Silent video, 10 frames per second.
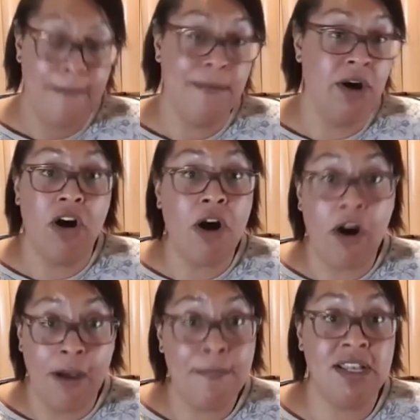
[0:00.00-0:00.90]
But
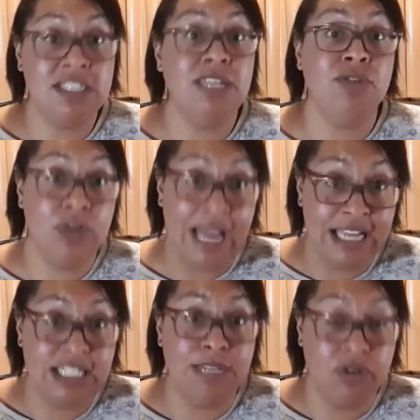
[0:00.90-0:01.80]
I personally do
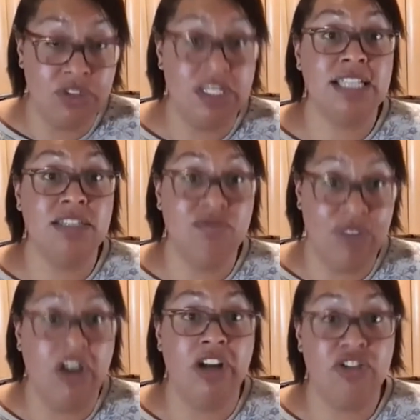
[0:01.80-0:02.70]
antibiotics and
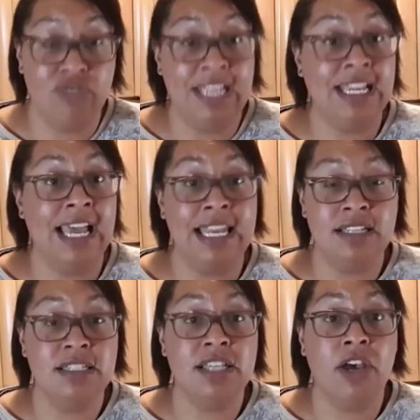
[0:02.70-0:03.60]
rehydrate.
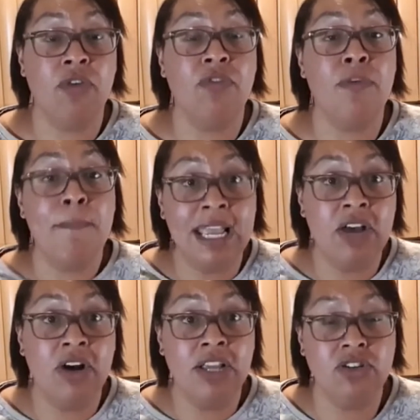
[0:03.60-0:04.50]
And so for me,
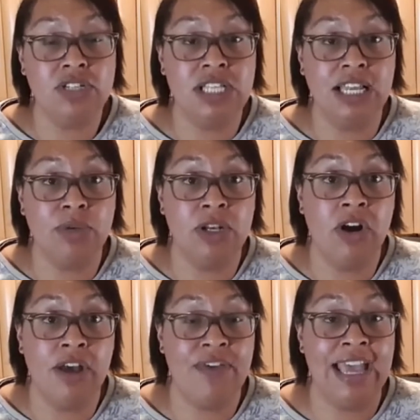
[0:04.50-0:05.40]
I use liquid
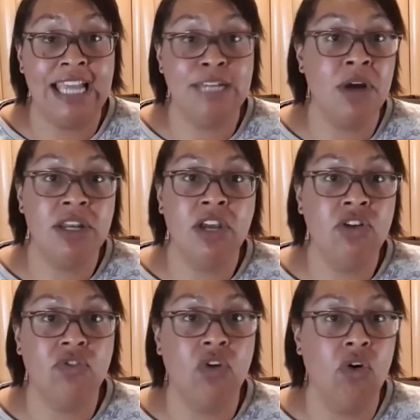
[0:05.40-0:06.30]
life aid, but I know
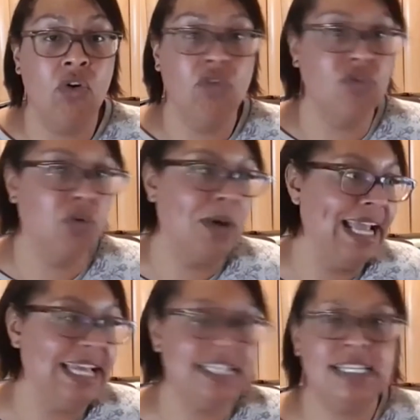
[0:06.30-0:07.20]
you've got oral
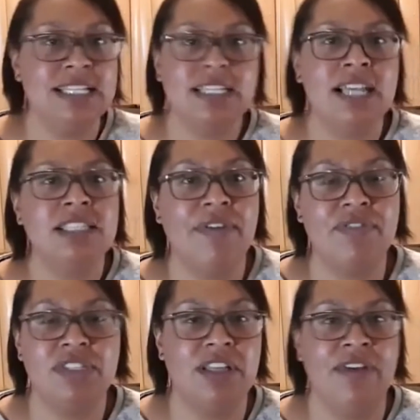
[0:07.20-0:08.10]
aid, and there's tons of other
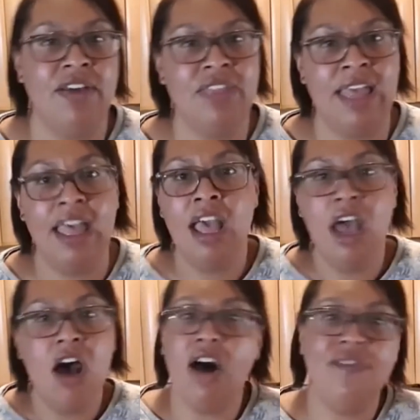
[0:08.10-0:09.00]
stuff out there.
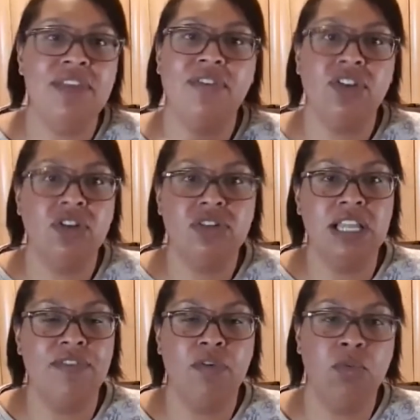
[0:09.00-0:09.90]
I've never used
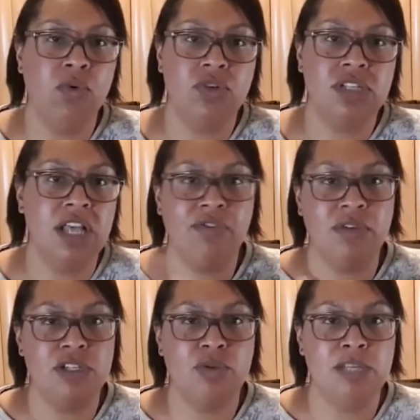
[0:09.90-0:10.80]
liver water. Everyone
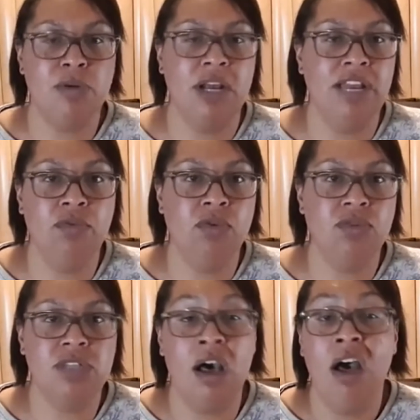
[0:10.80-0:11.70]
swears by liver
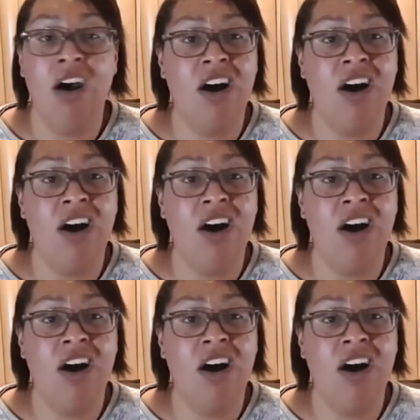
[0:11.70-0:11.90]
water.